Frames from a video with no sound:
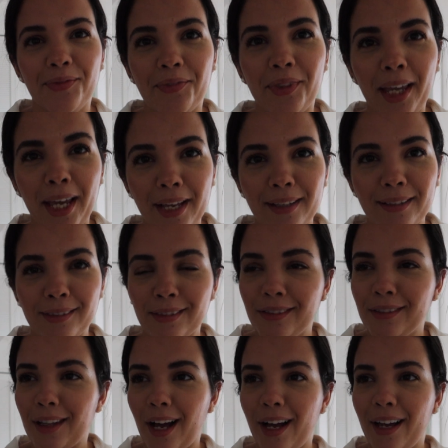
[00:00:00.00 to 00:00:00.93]
things
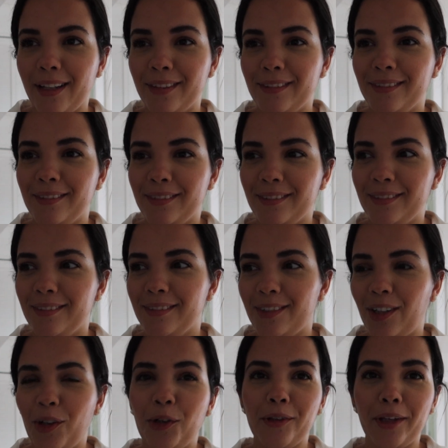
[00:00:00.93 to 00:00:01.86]
not
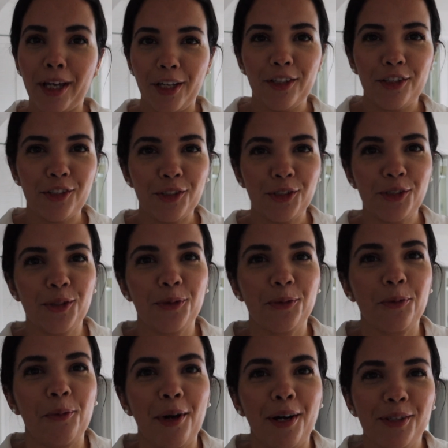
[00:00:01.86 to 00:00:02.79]
all ages
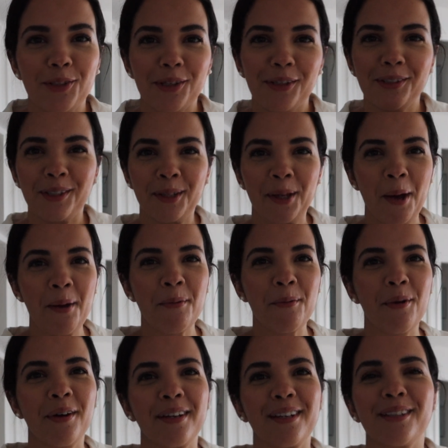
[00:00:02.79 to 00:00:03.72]
should watch. I just
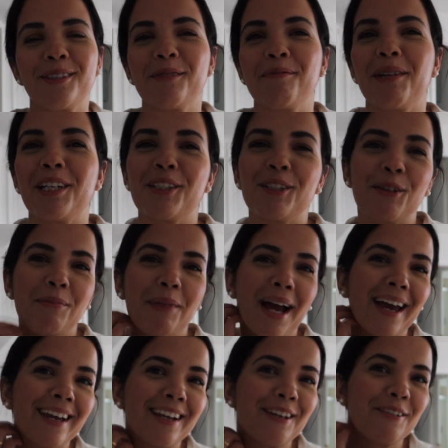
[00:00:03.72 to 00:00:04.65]
wanted to make sure. But
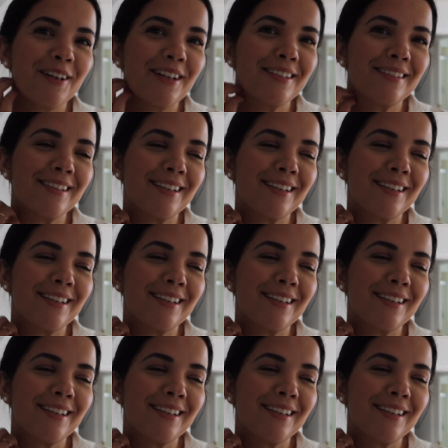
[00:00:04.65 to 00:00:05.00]
anyways,